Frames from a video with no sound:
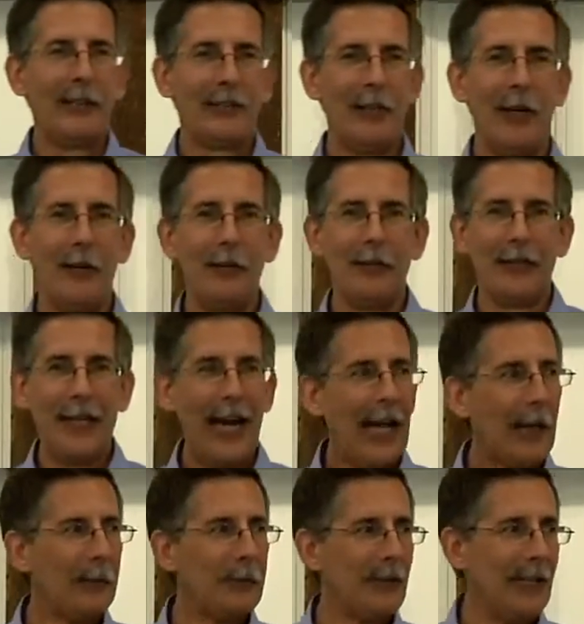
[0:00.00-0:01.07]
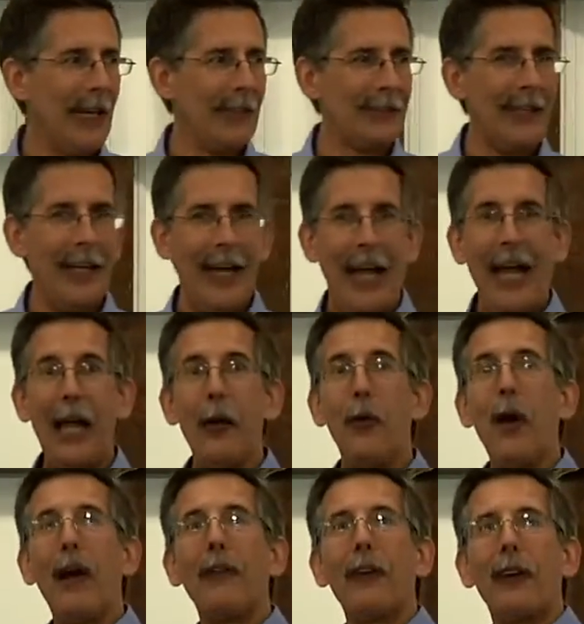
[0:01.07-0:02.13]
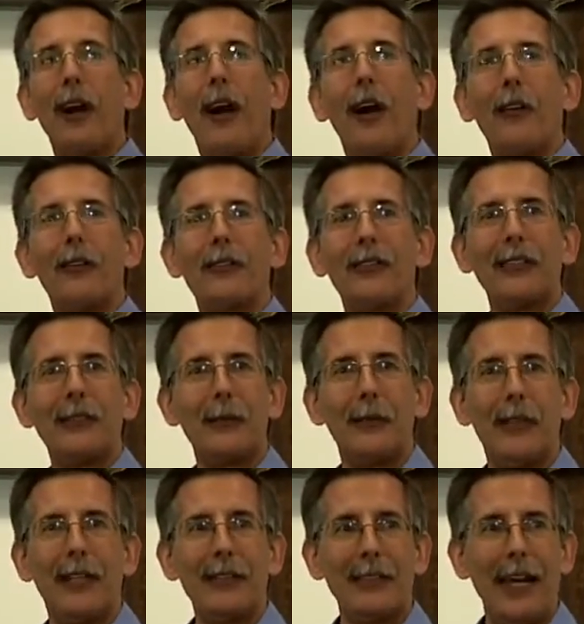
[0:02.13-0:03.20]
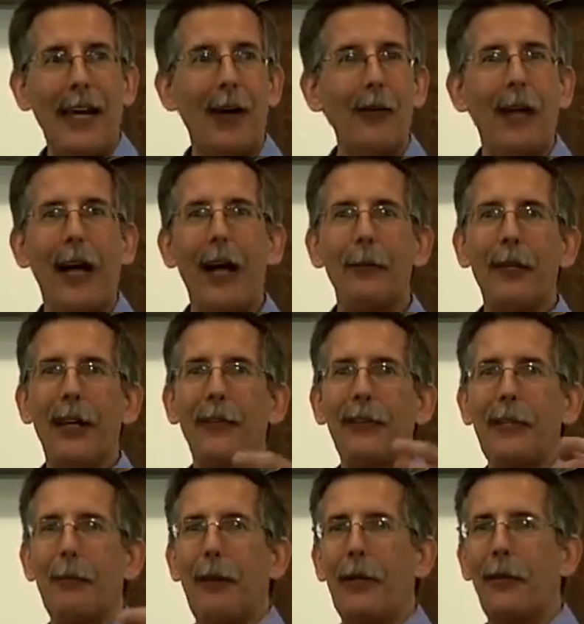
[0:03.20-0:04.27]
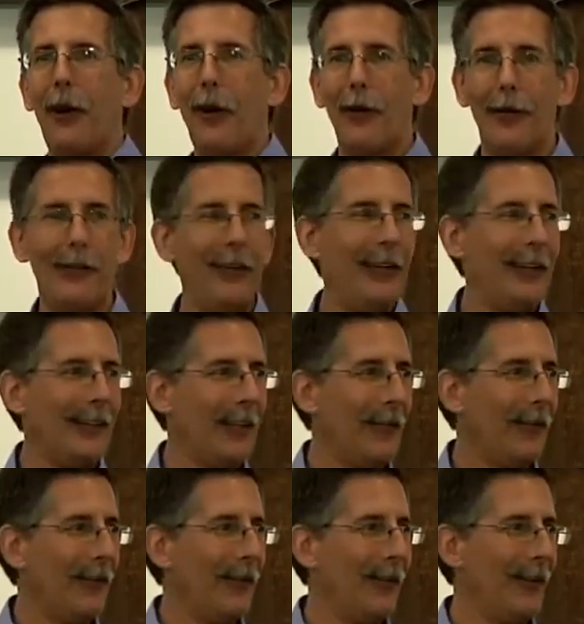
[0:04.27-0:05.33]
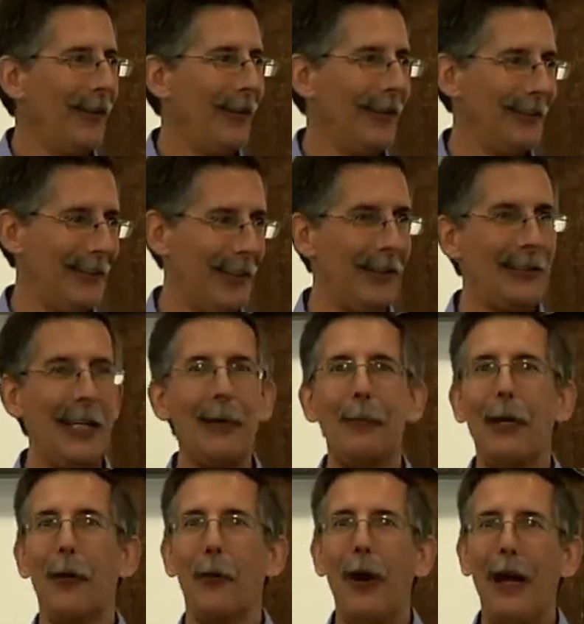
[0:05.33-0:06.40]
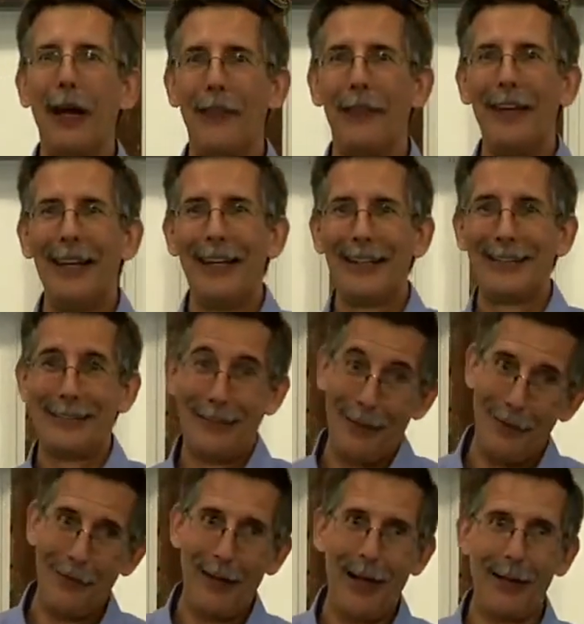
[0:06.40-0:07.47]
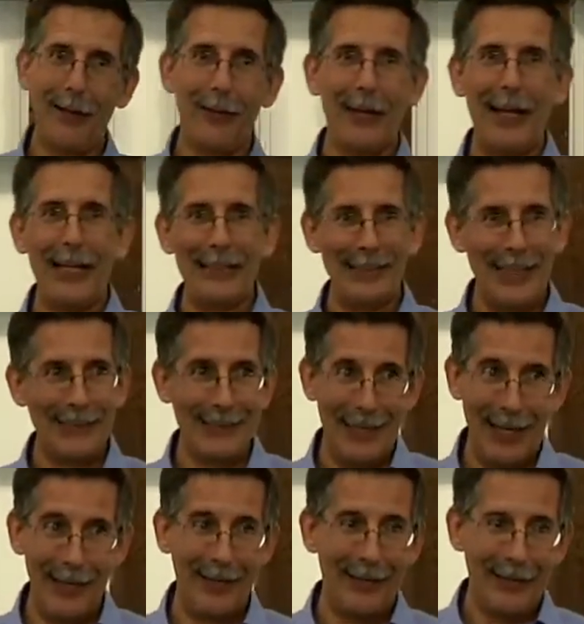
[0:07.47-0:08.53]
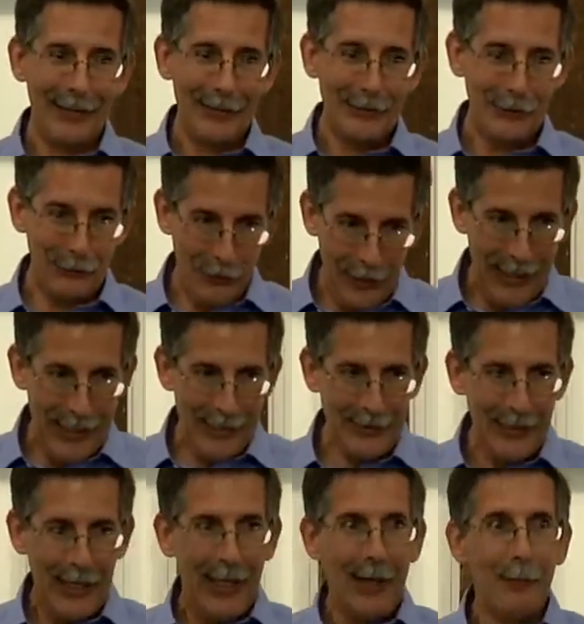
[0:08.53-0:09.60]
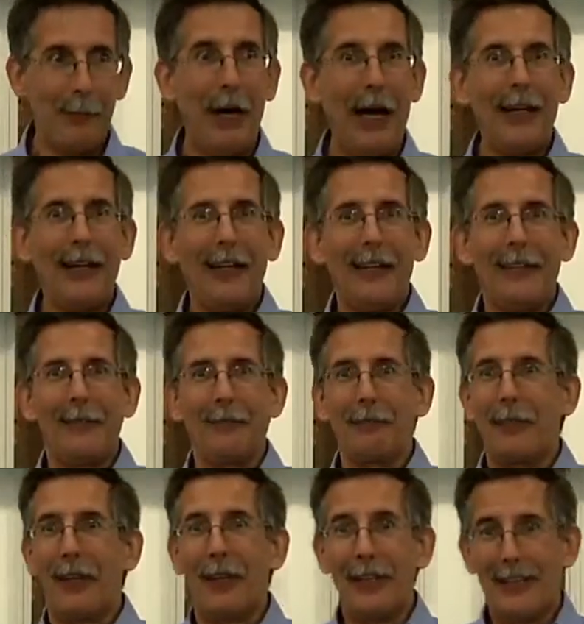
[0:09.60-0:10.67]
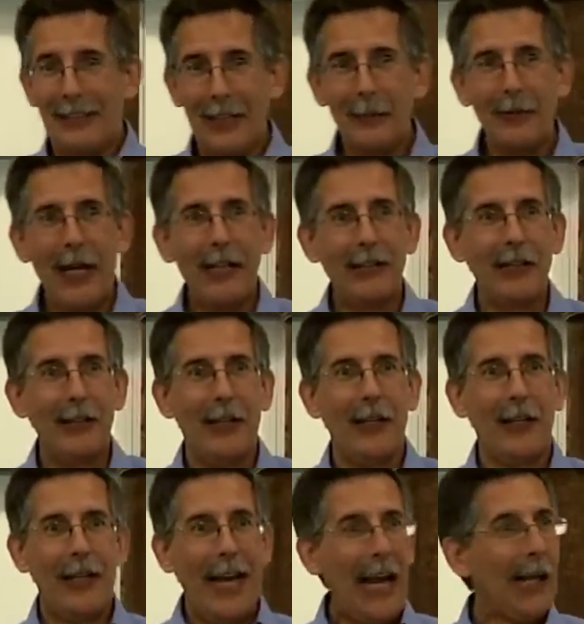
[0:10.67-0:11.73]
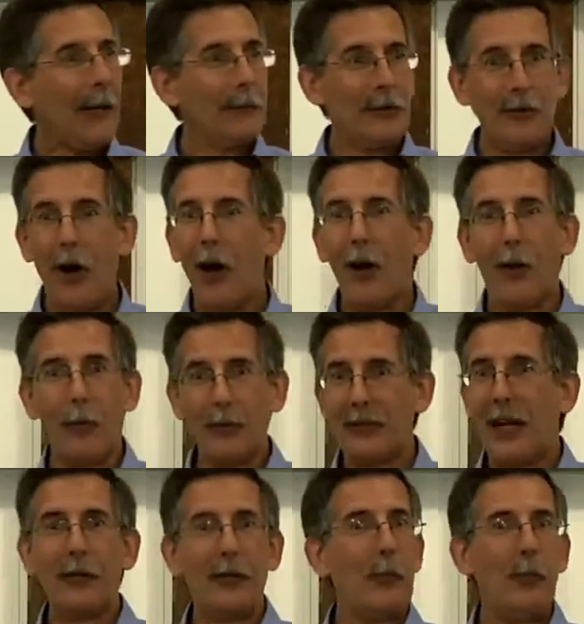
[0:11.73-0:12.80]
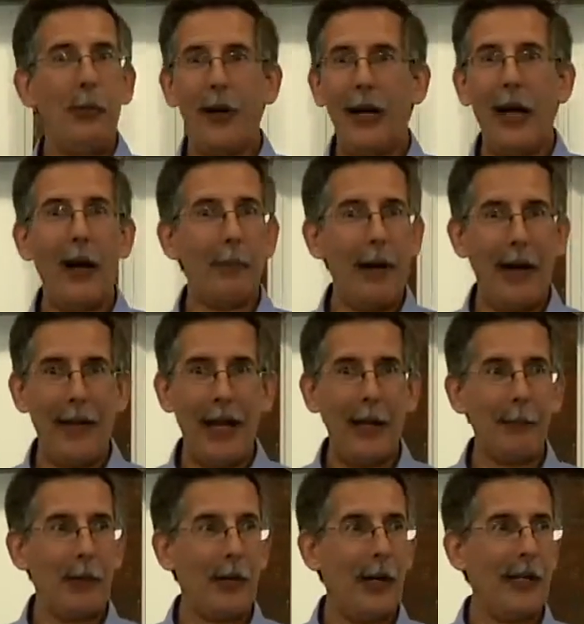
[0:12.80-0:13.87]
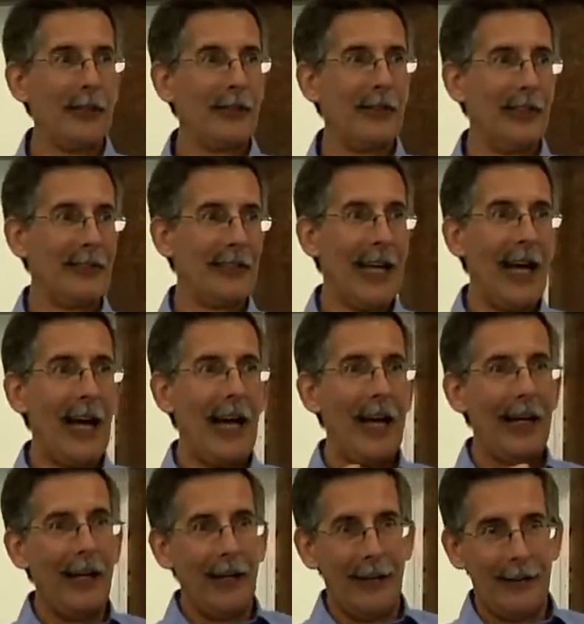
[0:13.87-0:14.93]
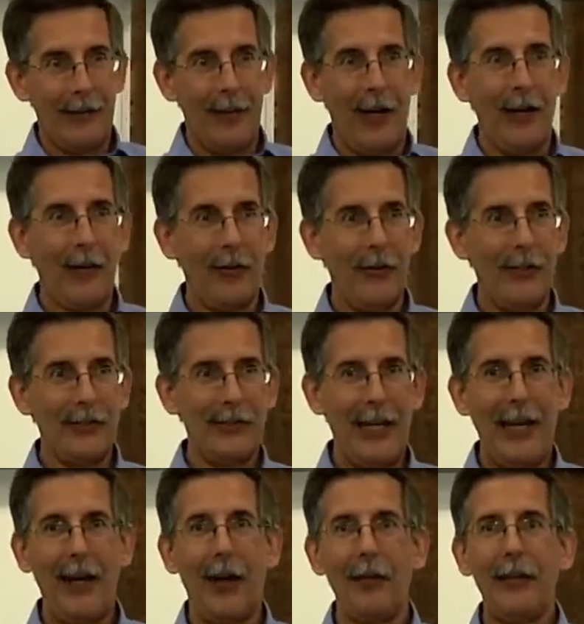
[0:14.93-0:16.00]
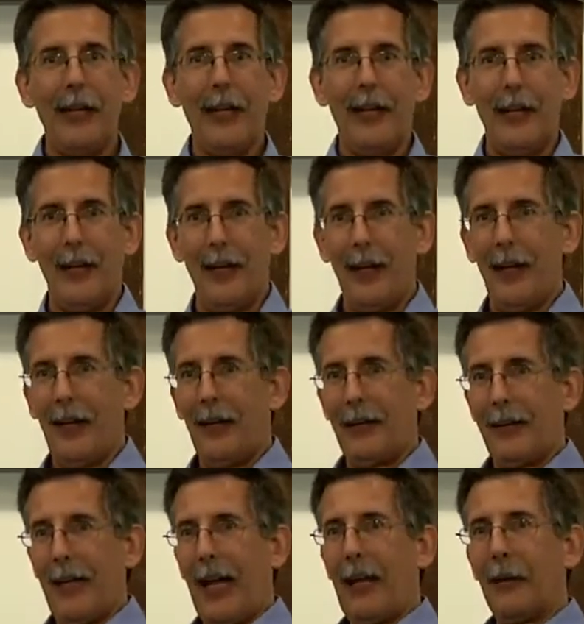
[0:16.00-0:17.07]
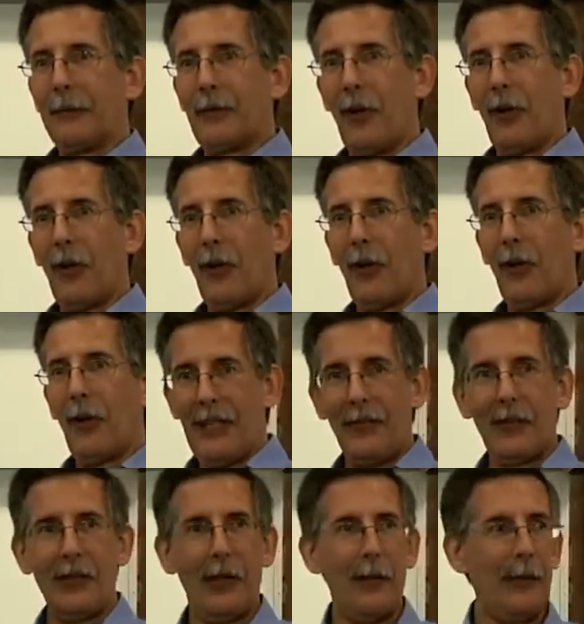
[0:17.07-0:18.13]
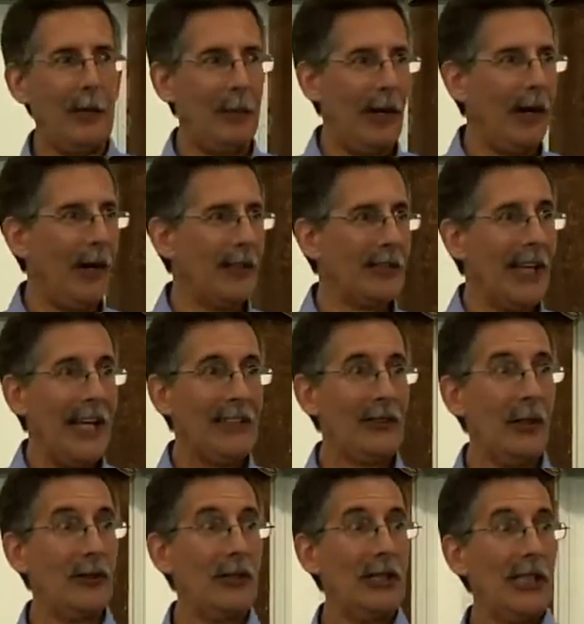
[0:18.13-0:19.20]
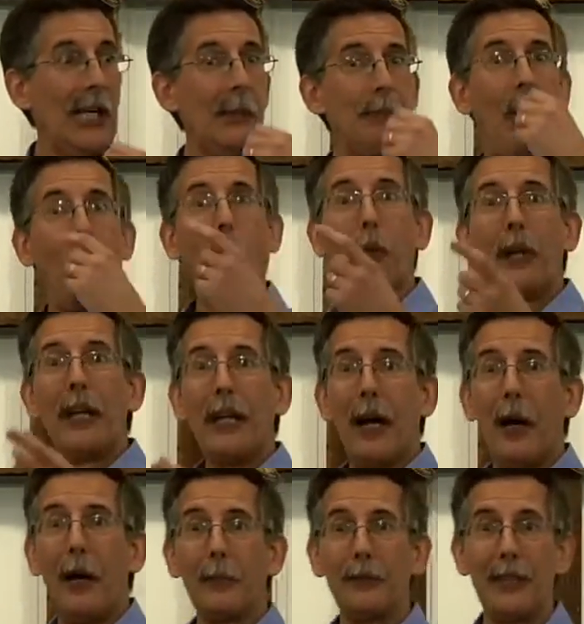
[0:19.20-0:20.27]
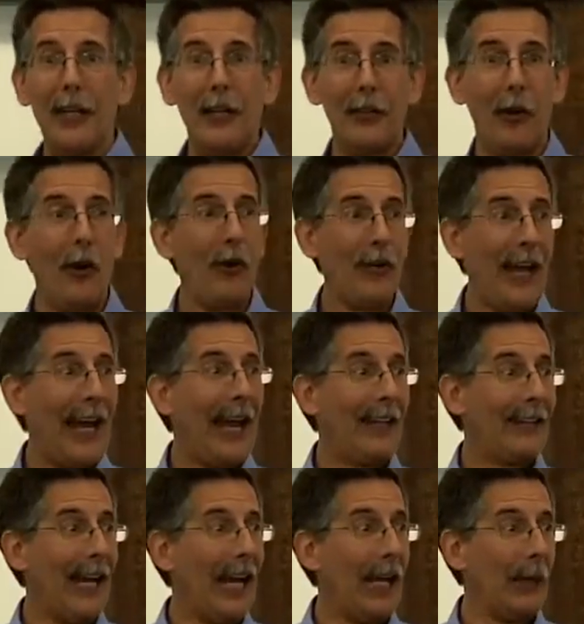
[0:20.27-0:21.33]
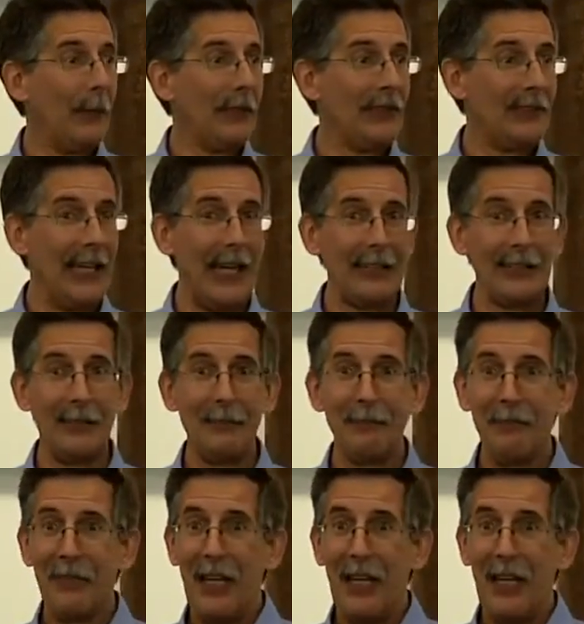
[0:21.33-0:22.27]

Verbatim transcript: So Caleb says, Hey, whoever conquers this, this town, I'm giving you my daughter. Giving, she, she can be your wife. So I know, ladies, that's kind of strange, but it seems like Caleb's daughter was not too put out by that because this guy conquered this town uh, Caleb's daughter was given to him in marriage. And so she boldly comes to her dad, Caleb, and says,